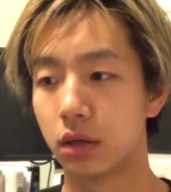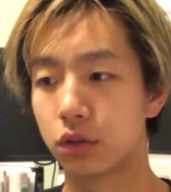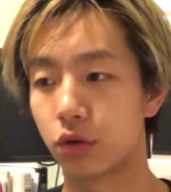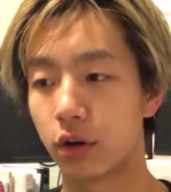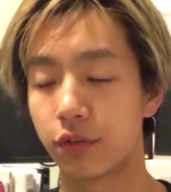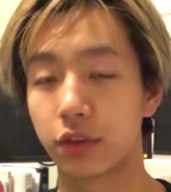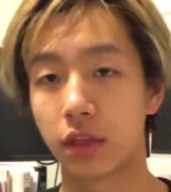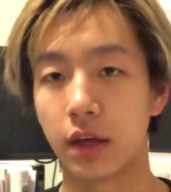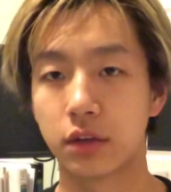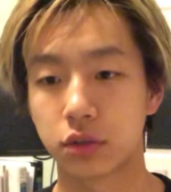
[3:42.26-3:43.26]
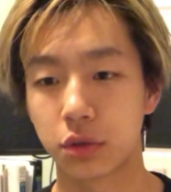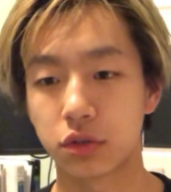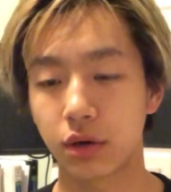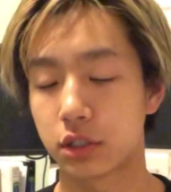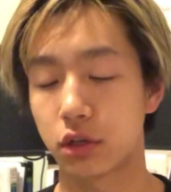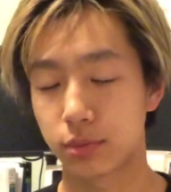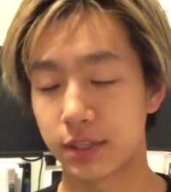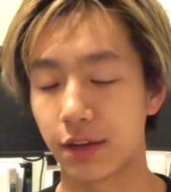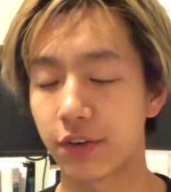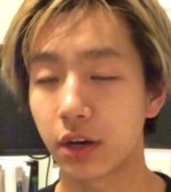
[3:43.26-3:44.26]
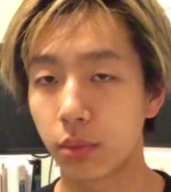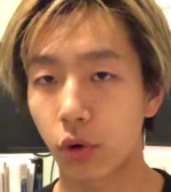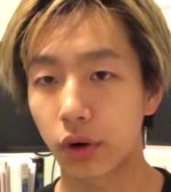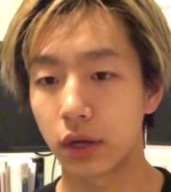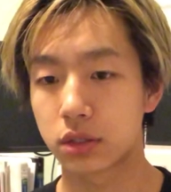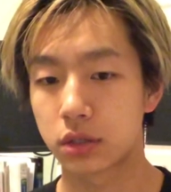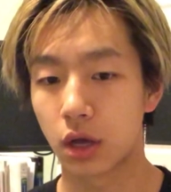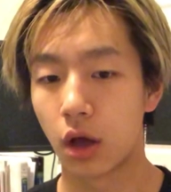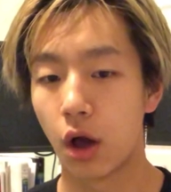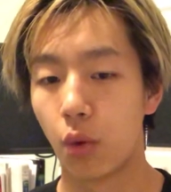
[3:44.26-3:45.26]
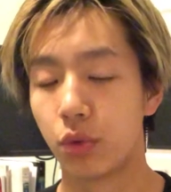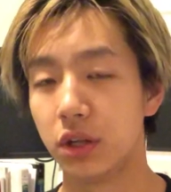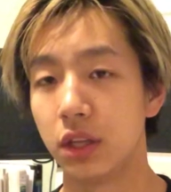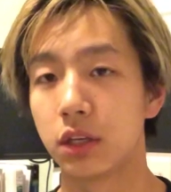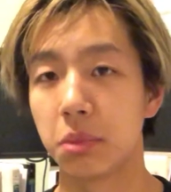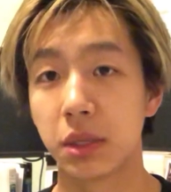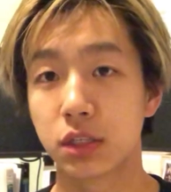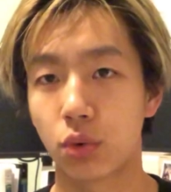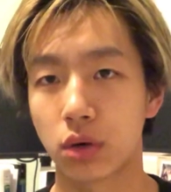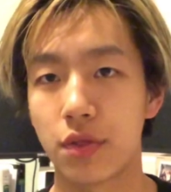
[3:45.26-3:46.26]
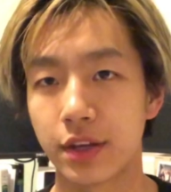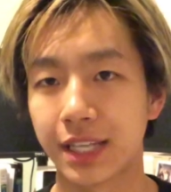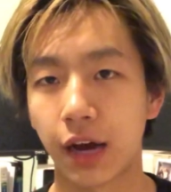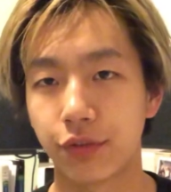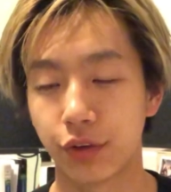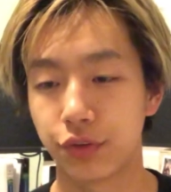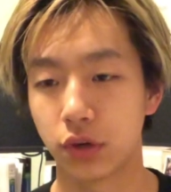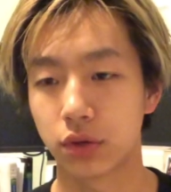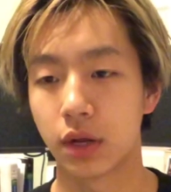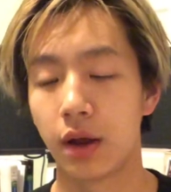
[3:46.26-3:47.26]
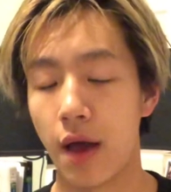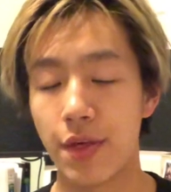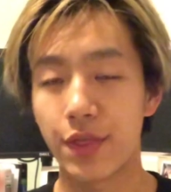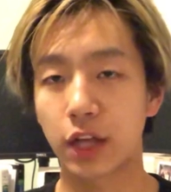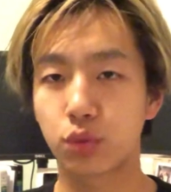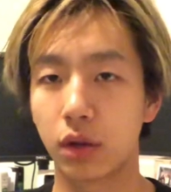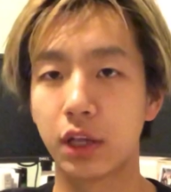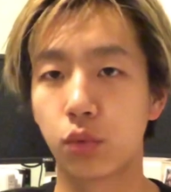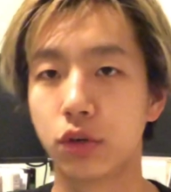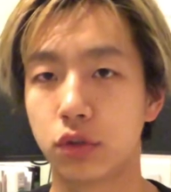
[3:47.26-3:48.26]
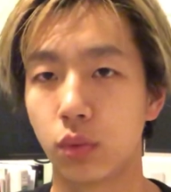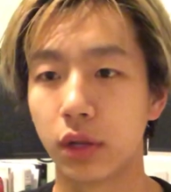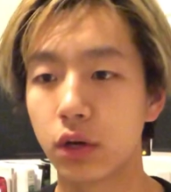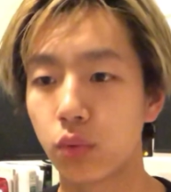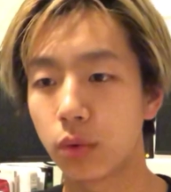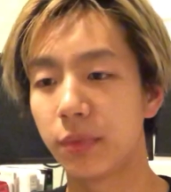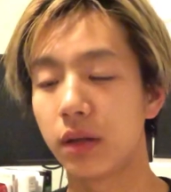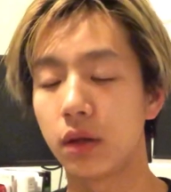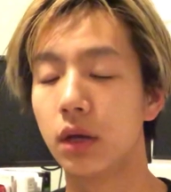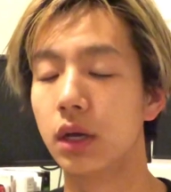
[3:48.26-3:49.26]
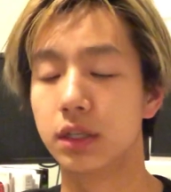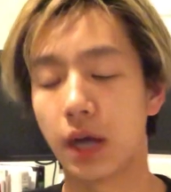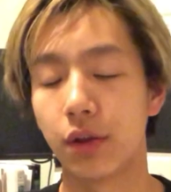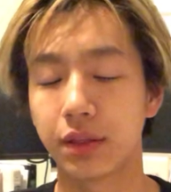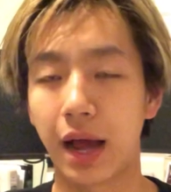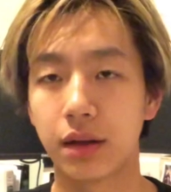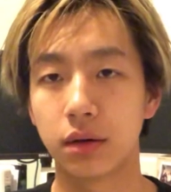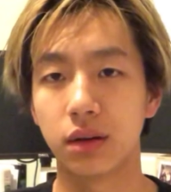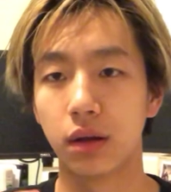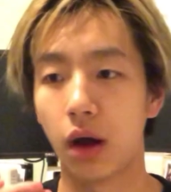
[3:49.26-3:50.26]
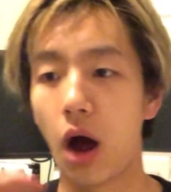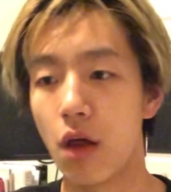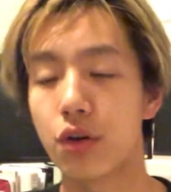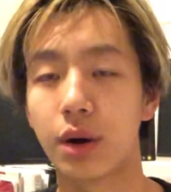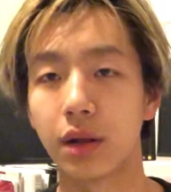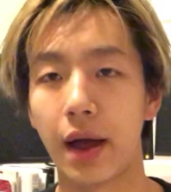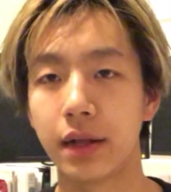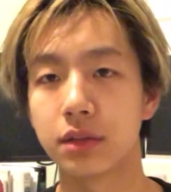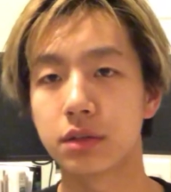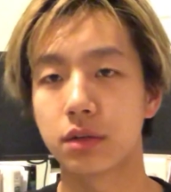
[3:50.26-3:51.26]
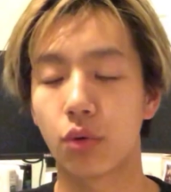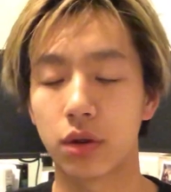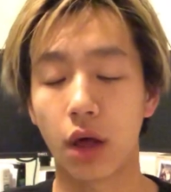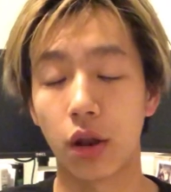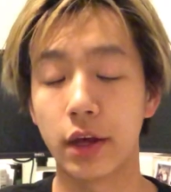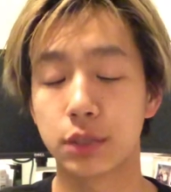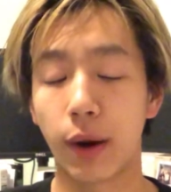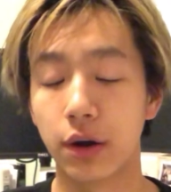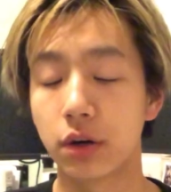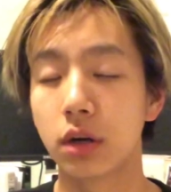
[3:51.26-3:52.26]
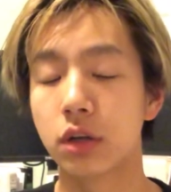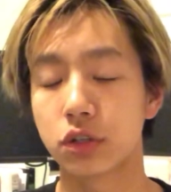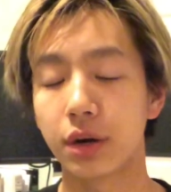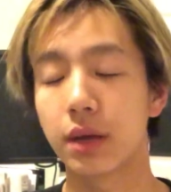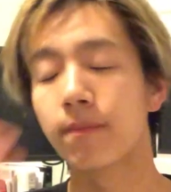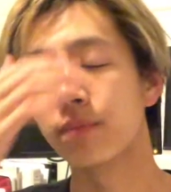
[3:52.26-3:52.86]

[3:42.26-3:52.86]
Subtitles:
sort of thing. So it's not so specific anymore, it's we need to be scoring on this half of the field. And then that's what Link will do. Link will be telling that other alliance, or the alliance partner, sorry,